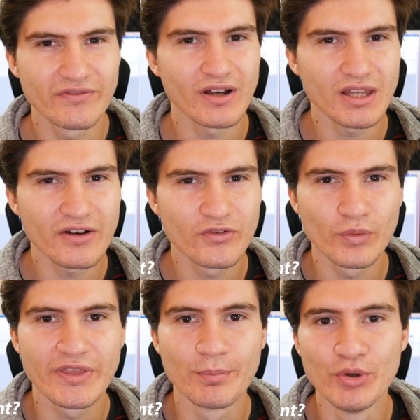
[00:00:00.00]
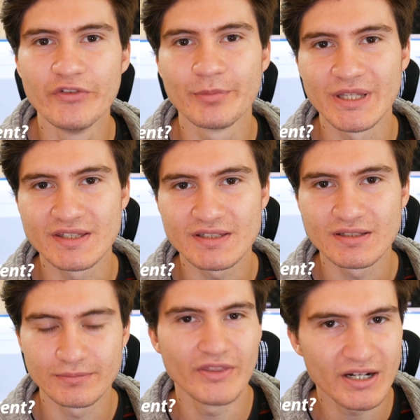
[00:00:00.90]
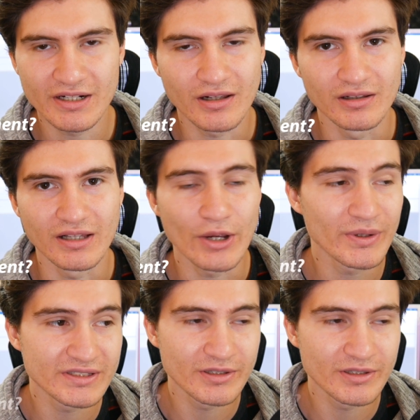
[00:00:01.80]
fall off with movement? Not at all. I went to